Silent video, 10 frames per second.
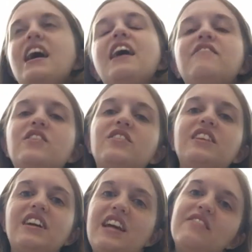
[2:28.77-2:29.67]
if you're
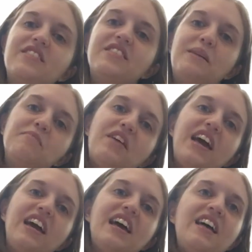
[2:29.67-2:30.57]
looking for
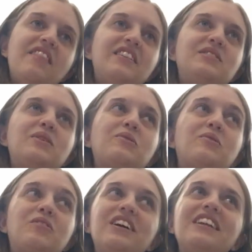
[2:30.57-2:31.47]
something that's
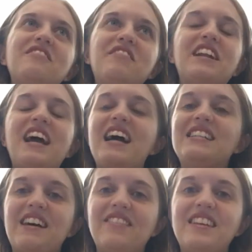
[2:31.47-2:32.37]
really funny, I
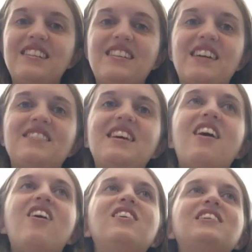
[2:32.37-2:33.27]
definitely suggest it.
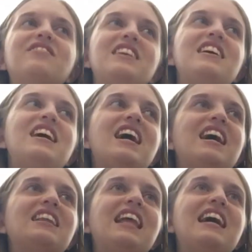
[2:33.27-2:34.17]
All of the,
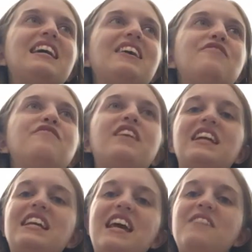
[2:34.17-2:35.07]
like,
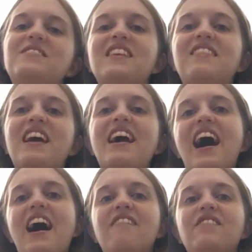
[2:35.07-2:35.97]
funny names that they
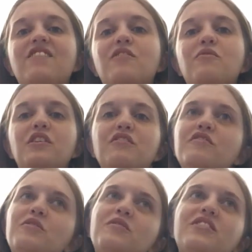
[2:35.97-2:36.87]
have for real
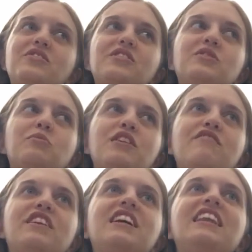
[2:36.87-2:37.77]
food restaurants is pretty
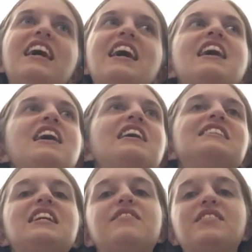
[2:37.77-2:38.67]
funny. Like,
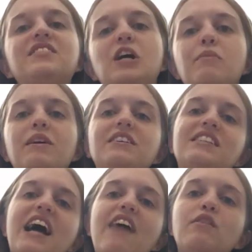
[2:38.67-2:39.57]
instead of a Starbucks,
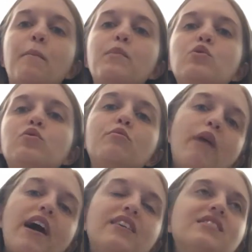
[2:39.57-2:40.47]
they have a
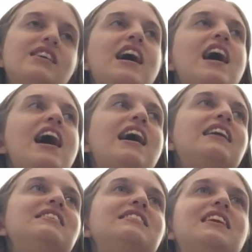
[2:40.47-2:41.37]
Moonbucks,
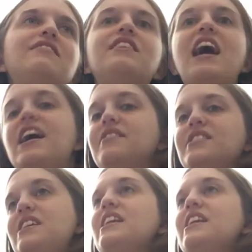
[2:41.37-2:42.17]
and instead of KFC,